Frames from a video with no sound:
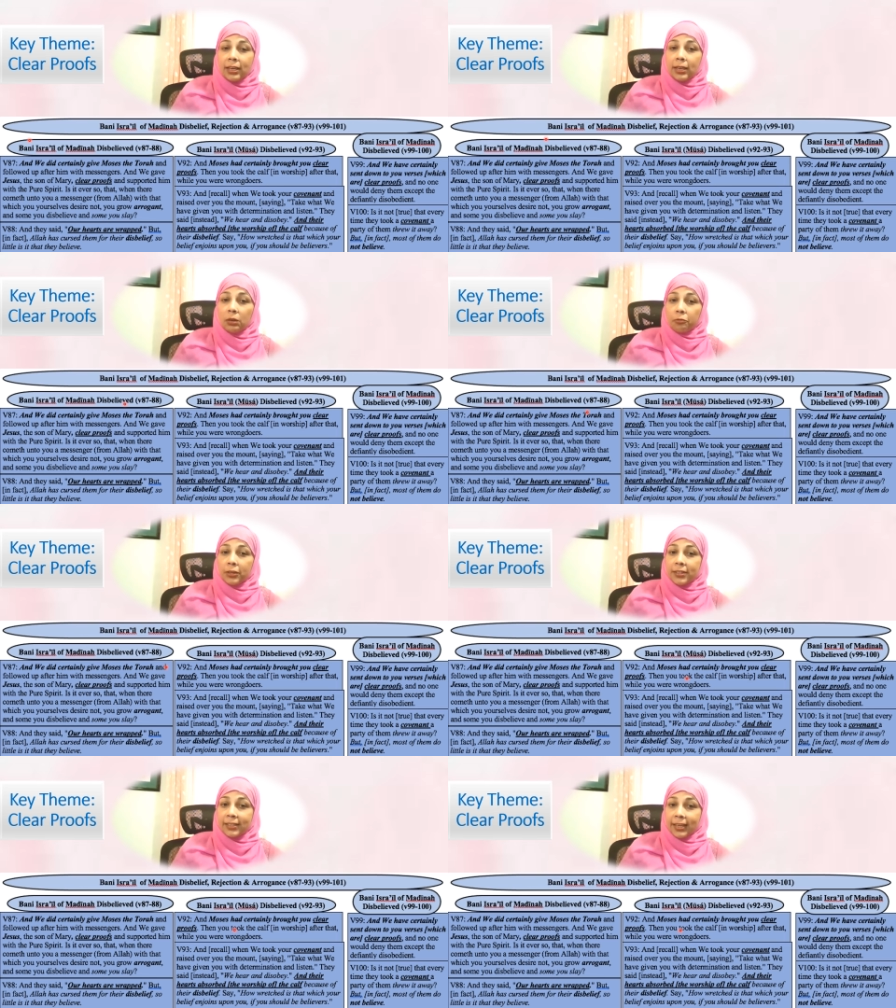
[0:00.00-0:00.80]
in
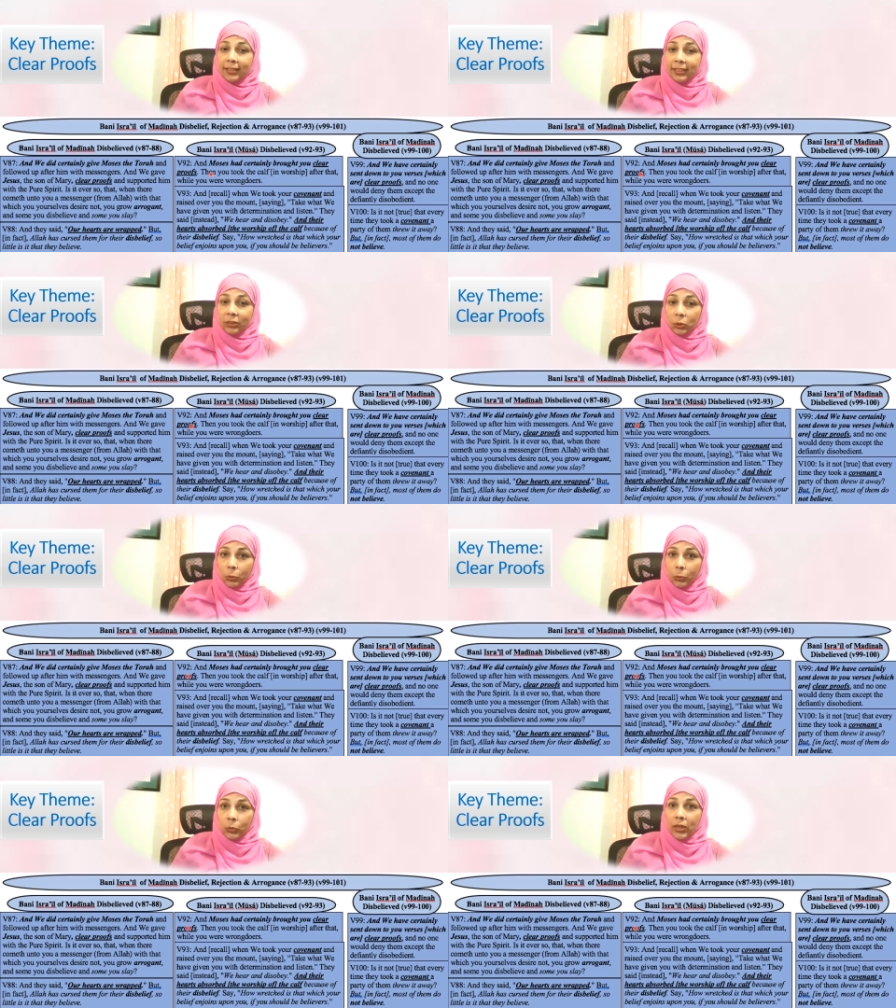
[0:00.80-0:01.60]
verse
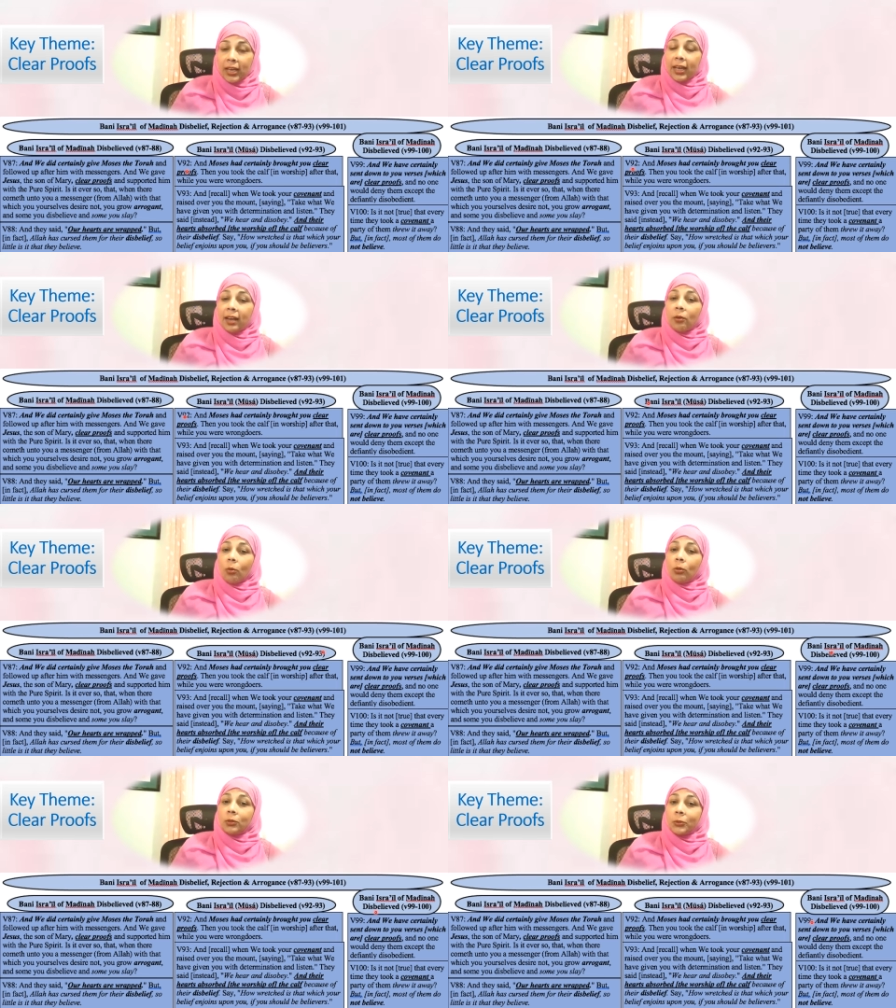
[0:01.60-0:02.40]
ninety-two, and
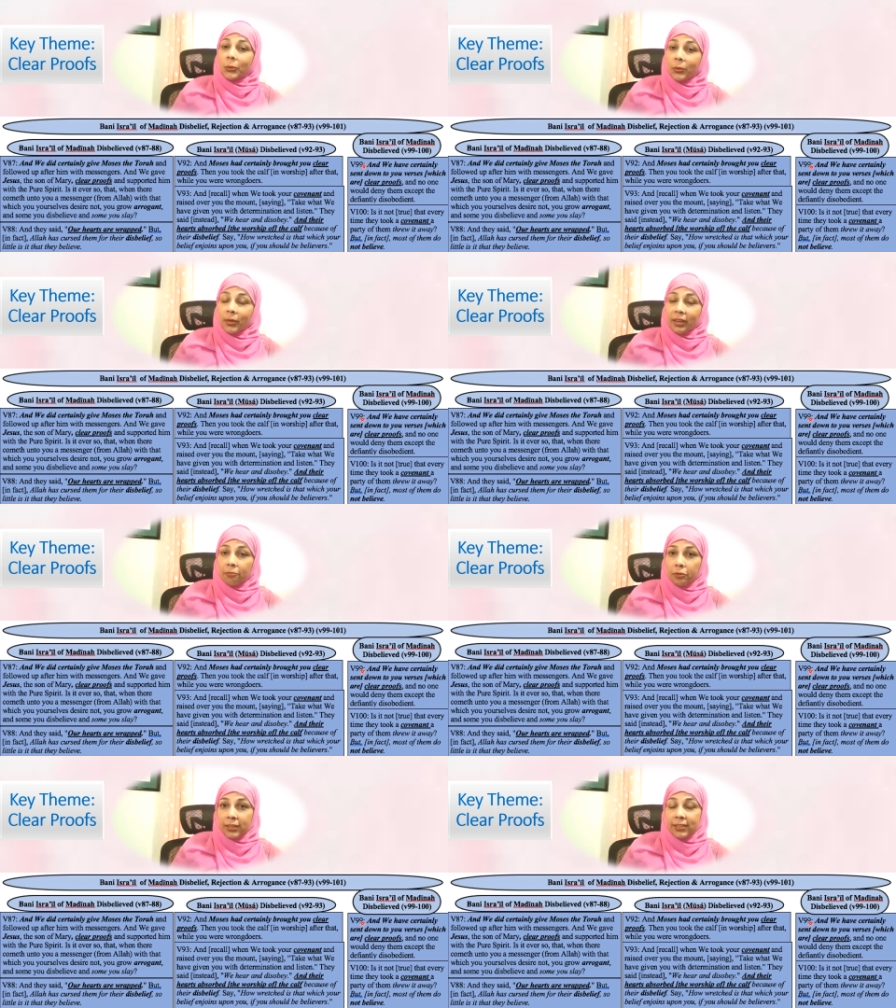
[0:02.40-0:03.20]
also in
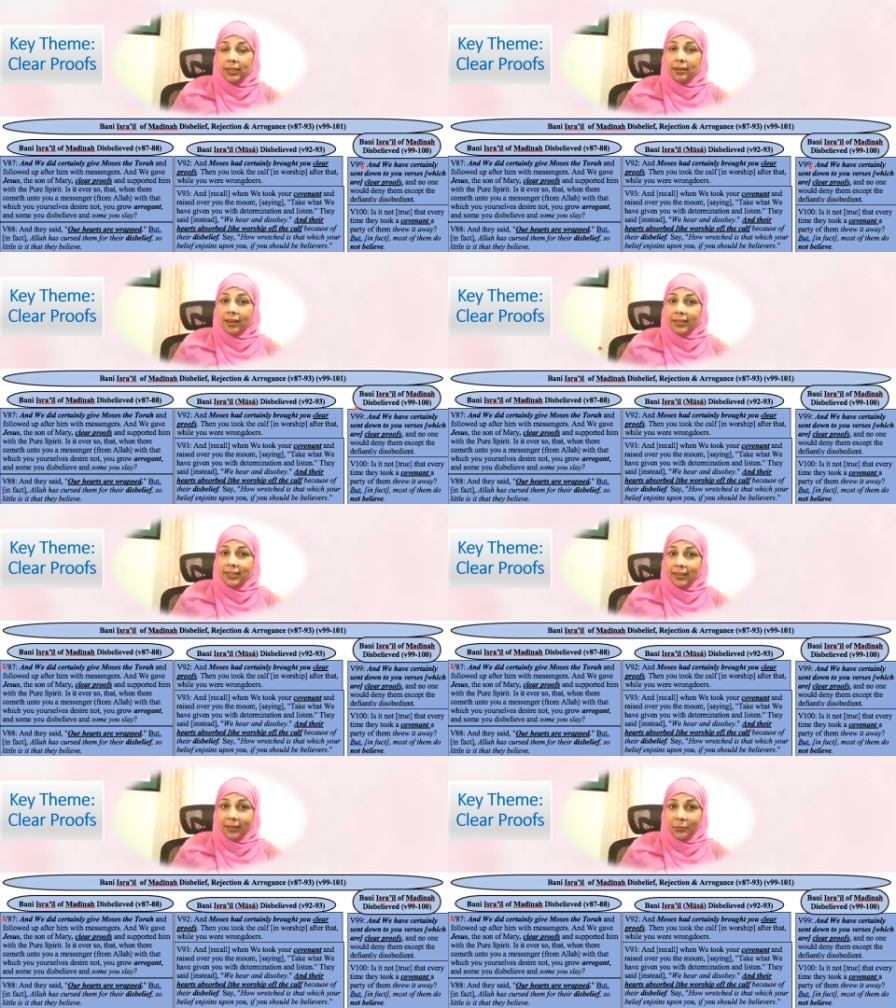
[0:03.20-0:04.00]
verse
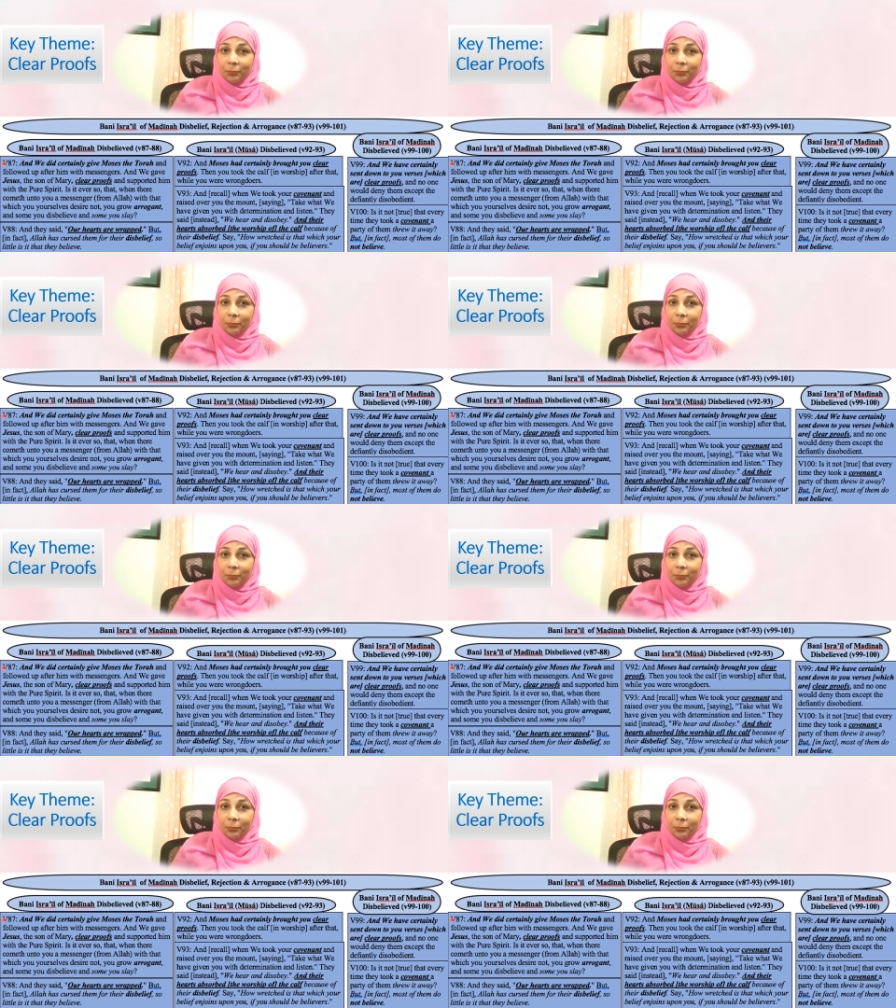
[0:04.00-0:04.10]
ninety-nine.